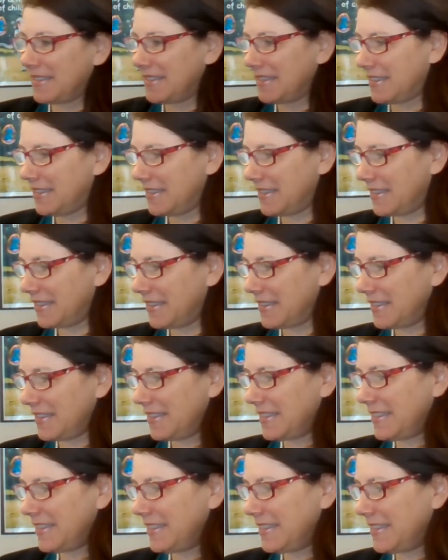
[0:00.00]

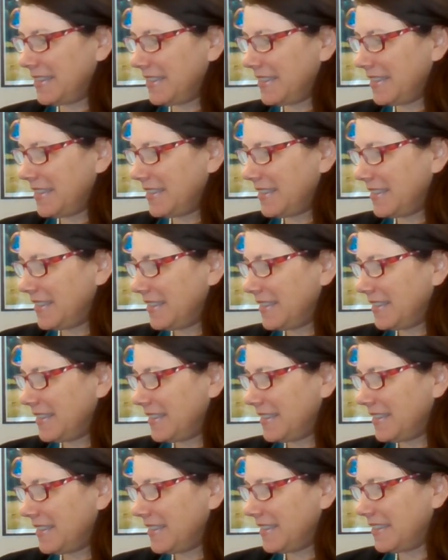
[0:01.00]

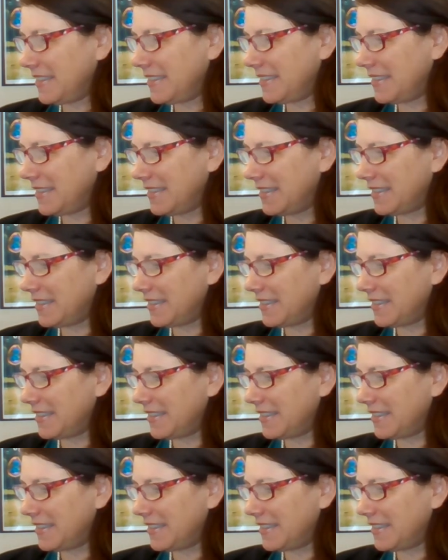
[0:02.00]
(silence)